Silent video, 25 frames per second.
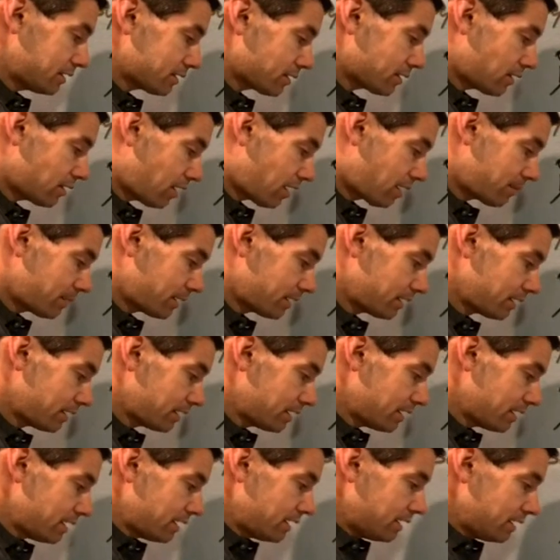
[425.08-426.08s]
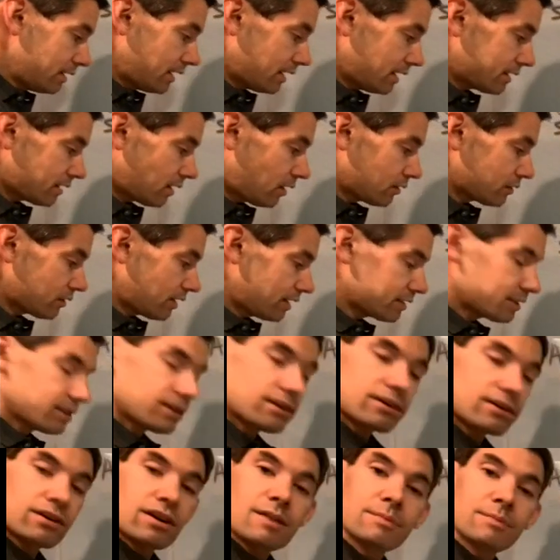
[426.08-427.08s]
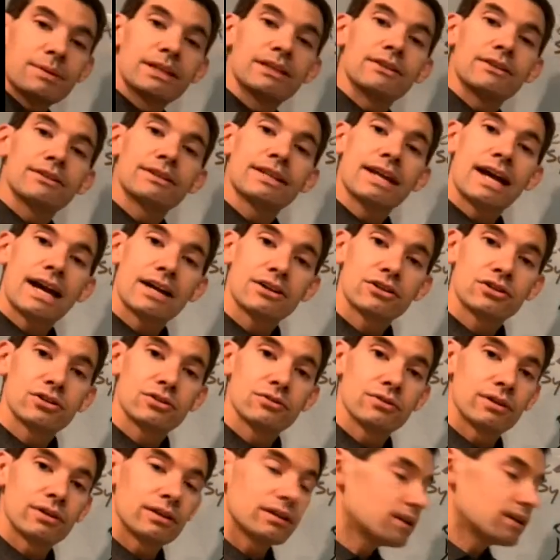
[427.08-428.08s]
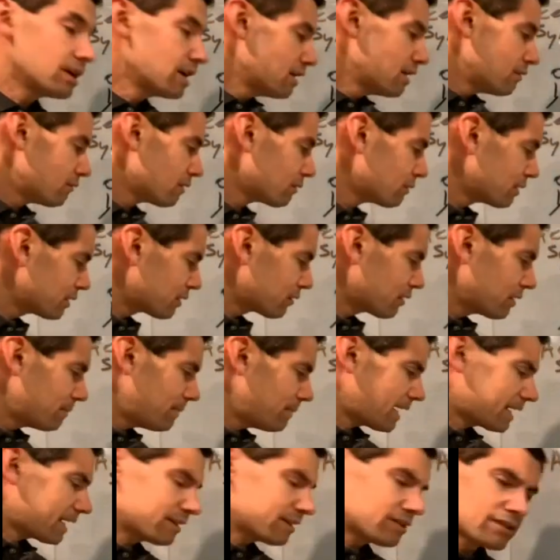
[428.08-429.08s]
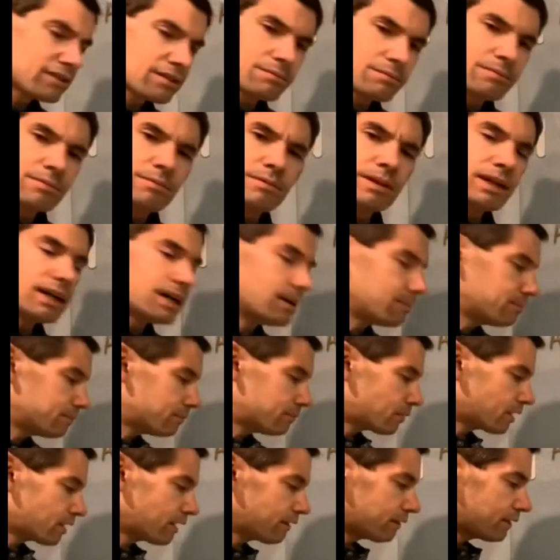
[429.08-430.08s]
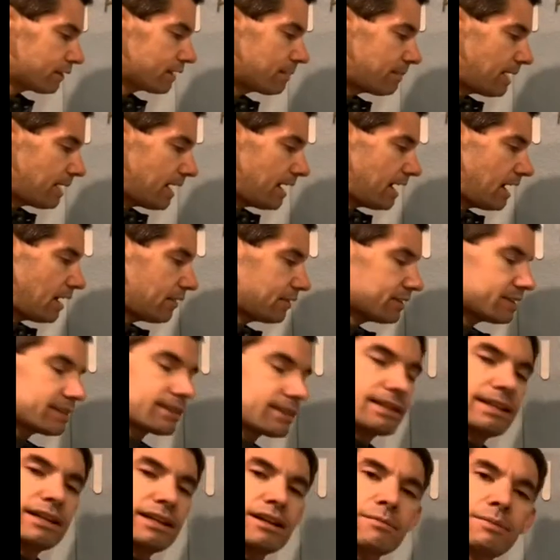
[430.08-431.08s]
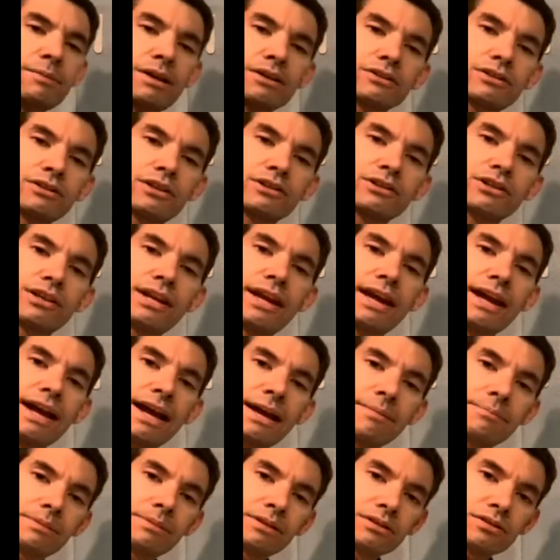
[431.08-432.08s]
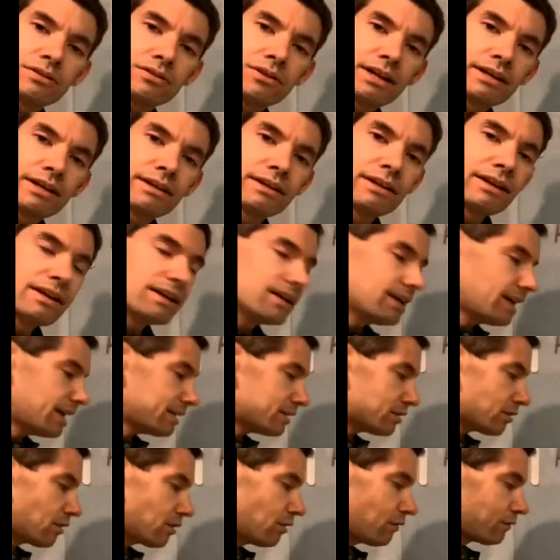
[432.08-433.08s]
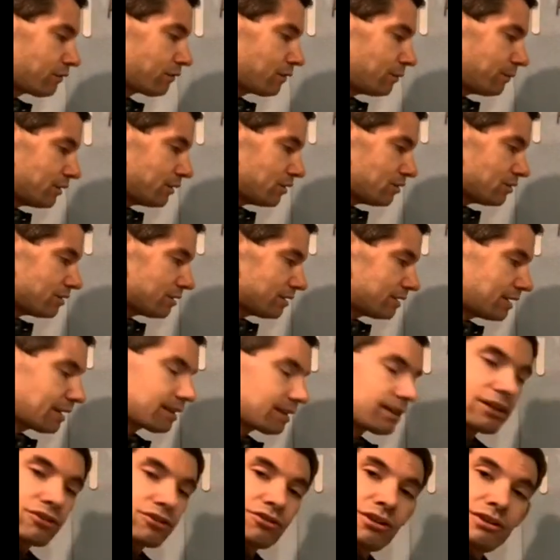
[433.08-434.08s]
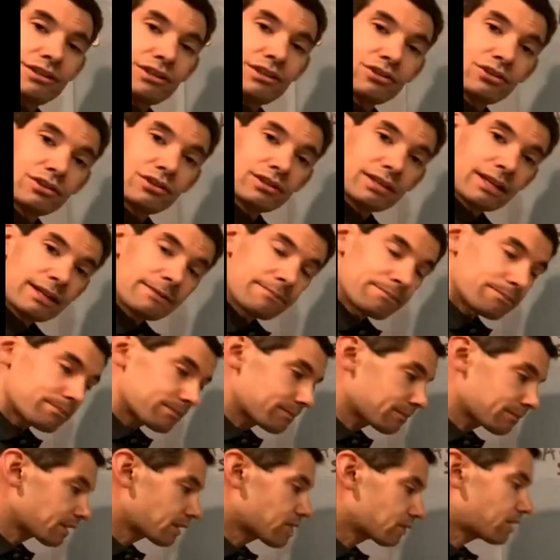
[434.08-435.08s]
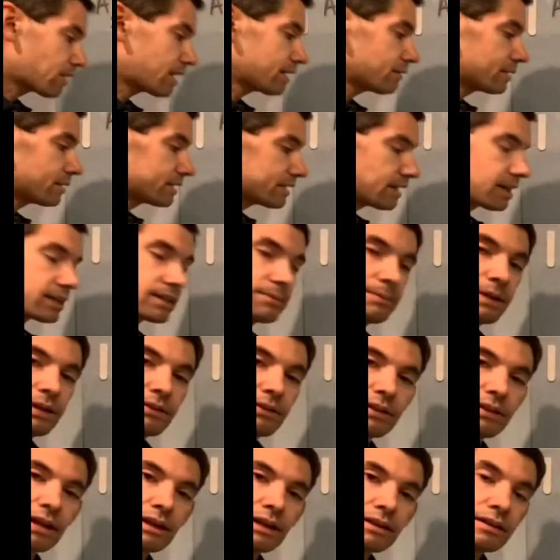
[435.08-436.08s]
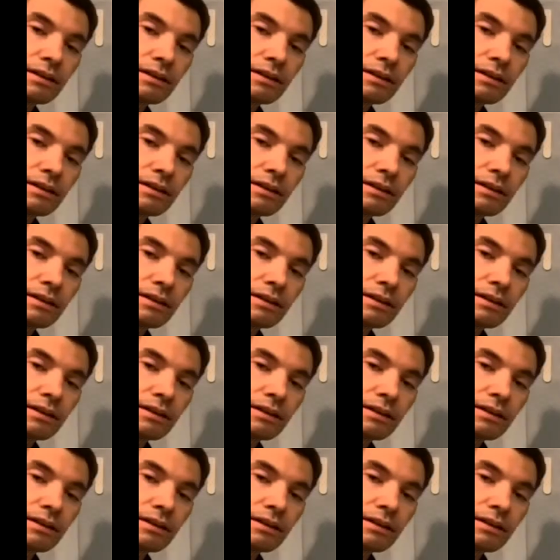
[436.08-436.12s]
carbon that also has another carbonyl attached to it. We went through the mechanism briefly about how this decarboxylation happens, right? It has to go from this cyclic transition state, right? We talked about that.